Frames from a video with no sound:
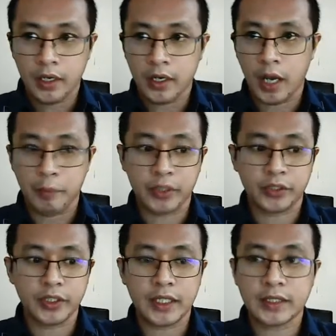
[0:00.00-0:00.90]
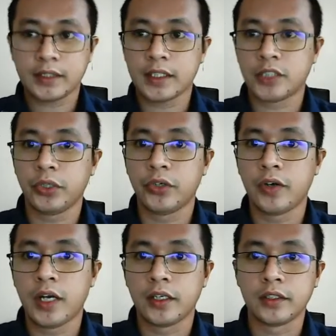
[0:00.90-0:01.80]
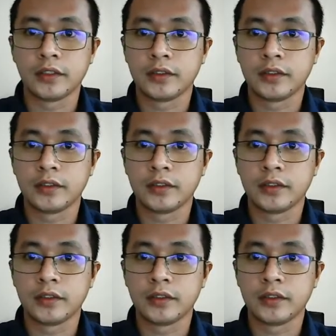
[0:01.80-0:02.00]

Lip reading: materials as we go along.